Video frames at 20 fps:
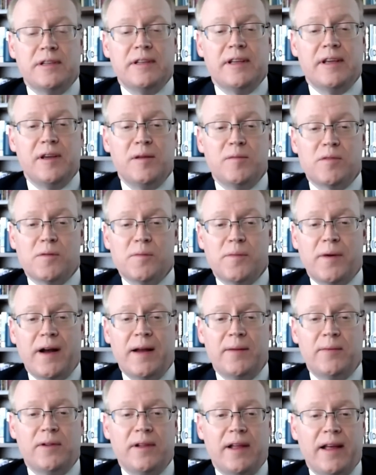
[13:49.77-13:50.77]
the Hebrew
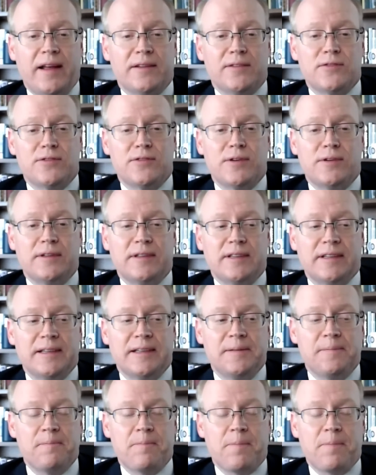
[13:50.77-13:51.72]
Bible, and certainly